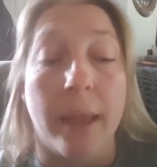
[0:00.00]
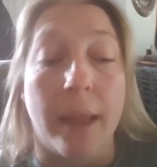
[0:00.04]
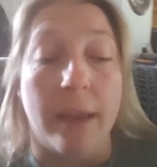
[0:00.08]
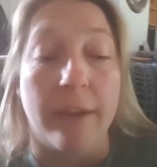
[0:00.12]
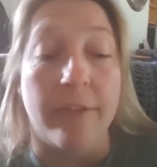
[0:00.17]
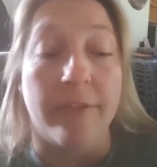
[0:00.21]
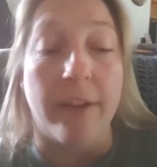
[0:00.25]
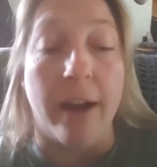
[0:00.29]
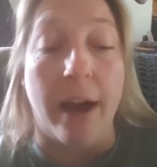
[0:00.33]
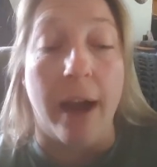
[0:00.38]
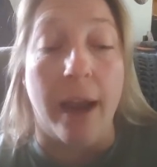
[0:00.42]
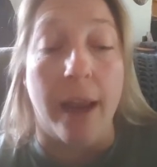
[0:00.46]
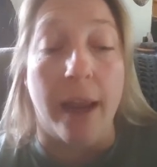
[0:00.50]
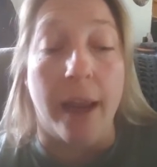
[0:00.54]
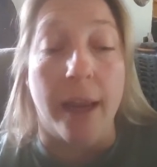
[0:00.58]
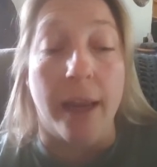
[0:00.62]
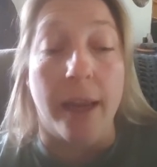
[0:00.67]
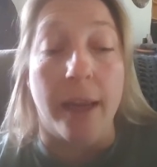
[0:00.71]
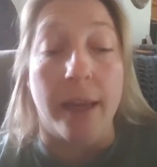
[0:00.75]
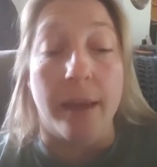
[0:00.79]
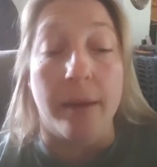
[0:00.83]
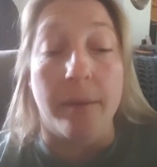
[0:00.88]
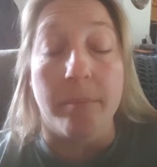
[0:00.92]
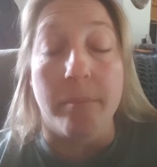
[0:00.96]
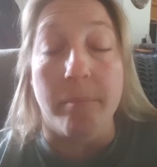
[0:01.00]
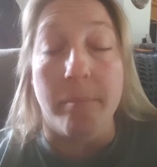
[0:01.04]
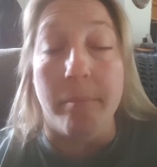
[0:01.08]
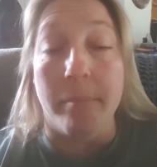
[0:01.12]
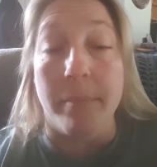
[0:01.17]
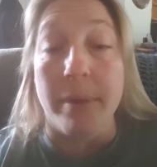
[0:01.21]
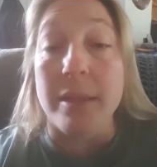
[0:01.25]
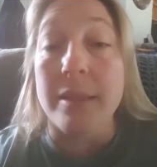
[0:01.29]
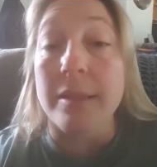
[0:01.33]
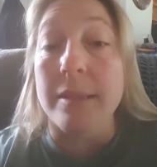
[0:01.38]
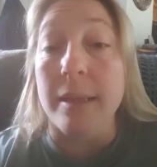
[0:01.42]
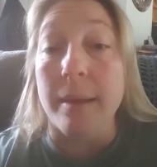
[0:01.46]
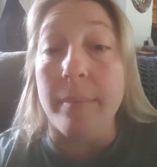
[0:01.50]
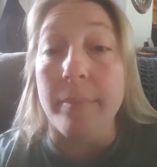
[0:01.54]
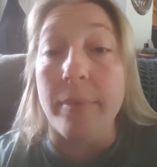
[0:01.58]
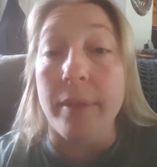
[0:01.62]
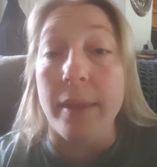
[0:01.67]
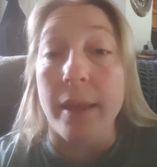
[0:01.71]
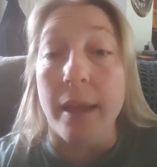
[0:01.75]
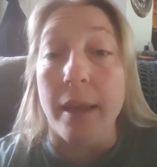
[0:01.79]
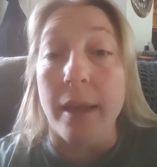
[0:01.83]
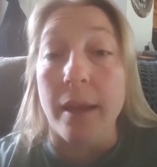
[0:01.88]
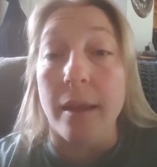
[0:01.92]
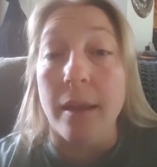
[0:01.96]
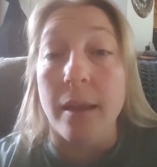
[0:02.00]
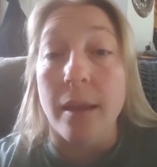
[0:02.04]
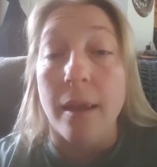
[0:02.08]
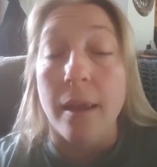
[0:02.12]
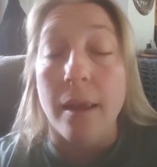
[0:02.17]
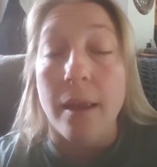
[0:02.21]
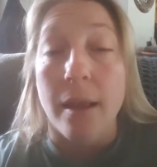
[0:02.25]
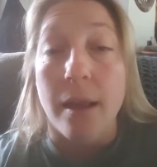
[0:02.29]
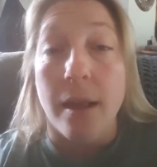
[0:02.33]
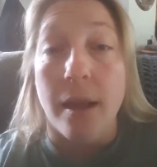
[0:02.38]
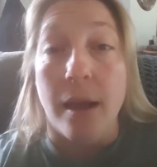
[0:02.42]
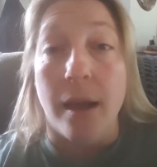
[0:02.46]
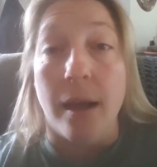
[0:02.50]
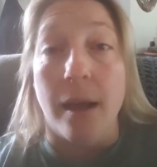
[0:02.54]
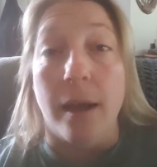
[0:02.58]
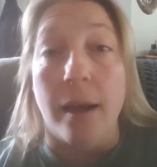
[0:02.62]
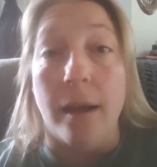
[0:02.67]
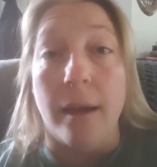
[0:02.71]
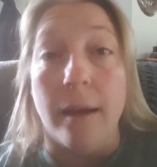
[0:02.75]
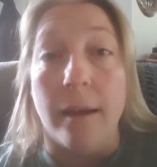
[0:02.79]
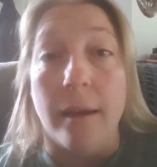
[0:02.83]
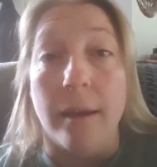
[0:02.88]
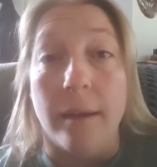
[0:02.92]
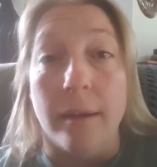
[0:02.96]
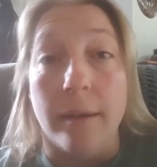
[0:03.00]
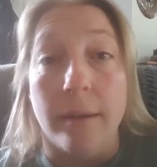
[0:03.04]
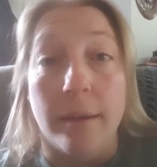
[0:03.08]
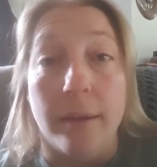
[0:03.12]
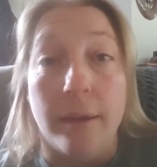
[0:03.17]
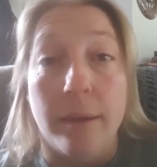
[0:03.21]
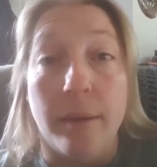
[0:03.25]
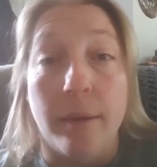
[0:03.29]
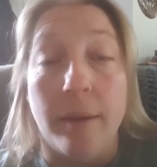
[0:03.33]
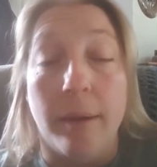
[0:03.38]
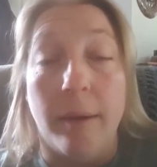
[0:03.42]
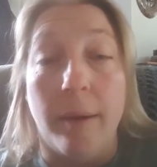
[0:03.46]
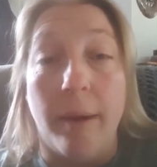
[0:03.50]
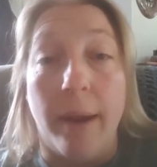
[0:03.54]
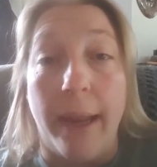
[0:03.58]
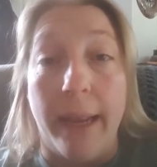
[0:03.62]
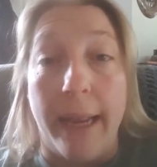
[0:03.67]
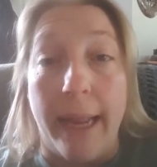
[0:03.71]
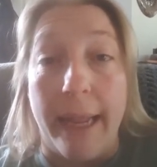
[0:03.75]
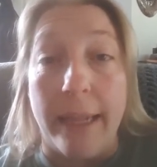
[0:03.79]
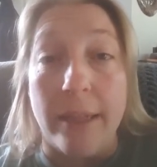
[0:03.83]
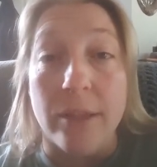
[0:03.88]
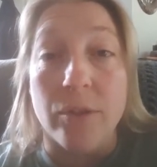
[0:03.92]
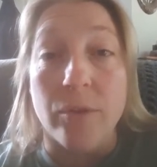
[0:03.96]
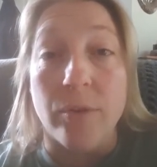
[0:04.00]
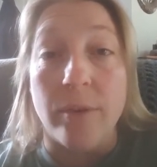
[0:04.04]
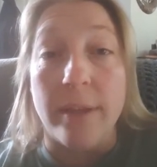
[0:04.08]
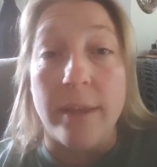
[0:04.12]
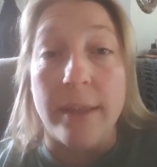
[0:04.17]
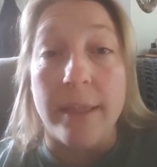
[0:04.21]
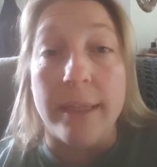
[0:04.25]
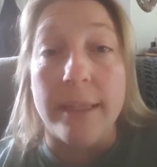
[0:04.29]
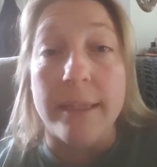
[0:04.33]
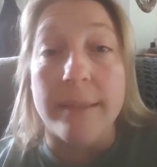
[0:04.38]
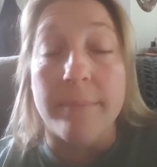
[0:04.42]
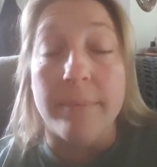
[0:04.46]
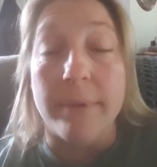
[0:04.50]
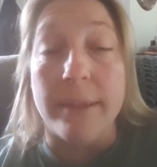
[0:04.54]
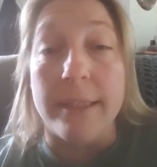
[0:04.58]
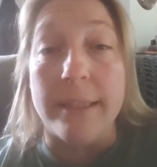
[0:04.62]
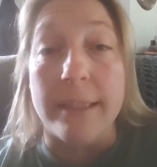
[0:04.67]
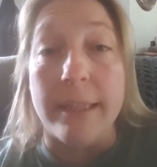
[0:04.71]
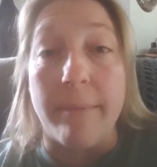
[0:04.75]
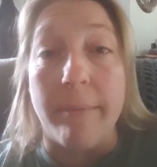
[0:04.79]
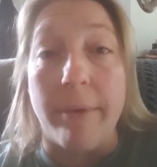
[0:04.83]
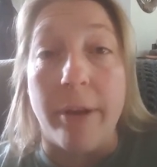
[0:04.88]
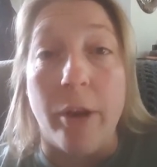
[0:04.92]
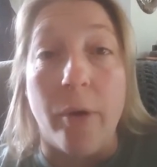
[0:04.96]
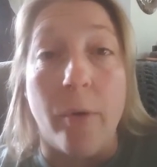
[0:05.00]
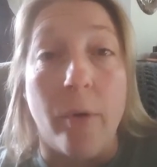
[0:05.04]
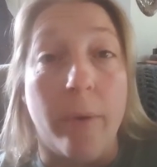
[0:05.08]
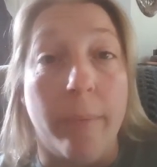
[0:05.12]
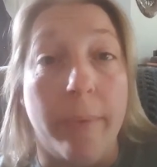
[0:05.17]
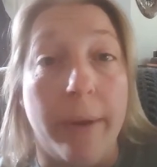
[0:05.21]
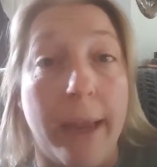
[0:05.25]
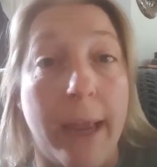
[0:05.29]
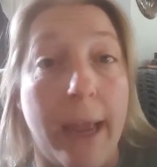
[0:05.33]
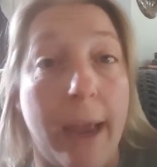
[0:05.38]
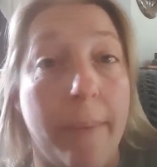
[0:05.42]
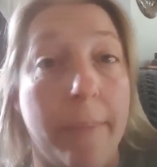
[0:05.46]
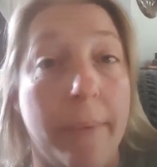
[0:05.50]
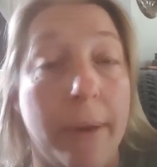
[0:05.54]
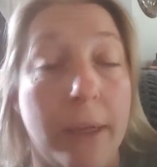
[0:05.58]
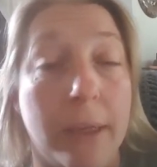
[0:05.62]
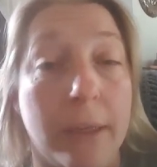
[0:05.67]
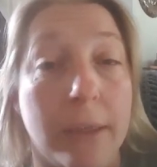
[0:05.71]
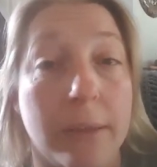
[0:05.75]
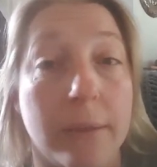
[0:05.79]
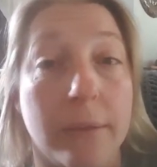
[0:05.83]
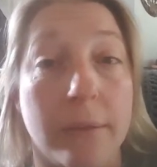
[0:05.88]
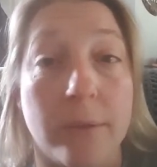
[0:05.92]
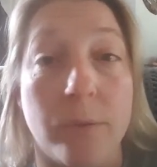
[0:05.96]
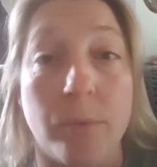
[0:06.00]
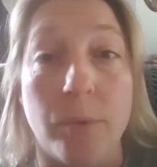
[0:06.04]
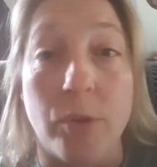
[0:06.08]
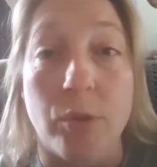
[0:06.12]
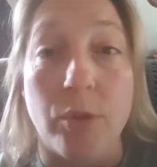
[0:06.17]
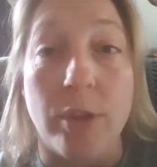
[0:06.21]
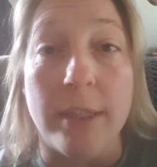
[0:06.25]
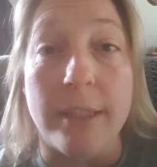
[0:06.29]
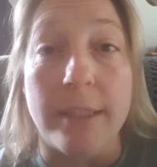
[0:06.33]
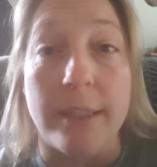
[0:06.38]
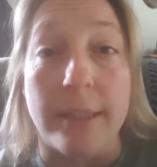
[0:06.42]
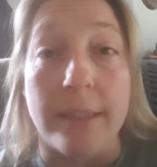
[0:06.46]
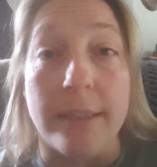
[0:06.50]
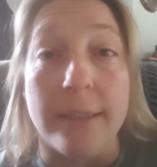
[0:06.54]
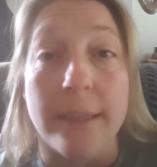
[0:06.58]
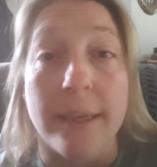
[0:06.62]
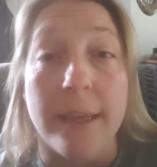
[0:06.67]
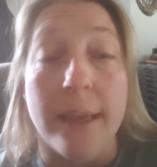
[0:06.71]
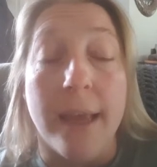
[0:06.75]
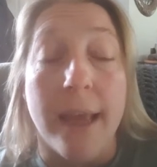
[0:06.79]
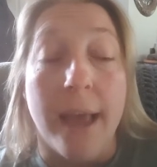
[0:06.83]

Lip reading: If I miss something in answering this, please let me know. I'll be happy to address it.